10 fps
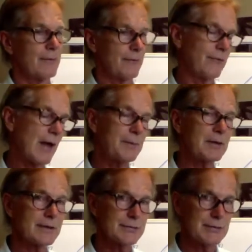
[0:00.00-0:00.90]

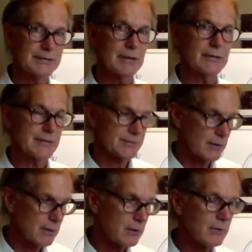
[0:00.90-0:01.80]
fabulous results. That's
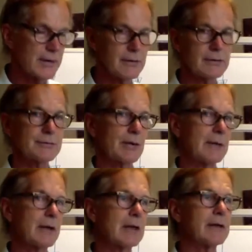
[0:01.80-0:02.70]
all they use,
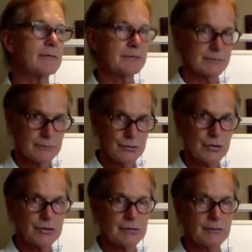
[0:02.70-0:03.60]
primarily
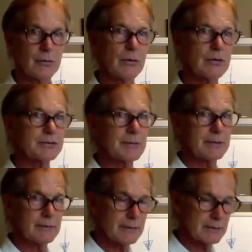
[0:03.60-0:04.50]
nutrition, of course,
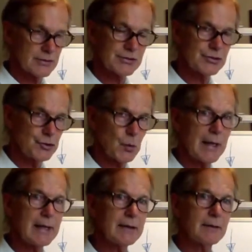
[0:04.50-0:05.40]
but just
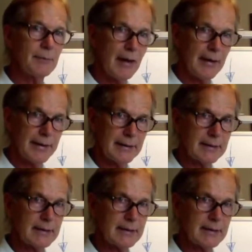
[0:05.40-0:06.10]
drain the body,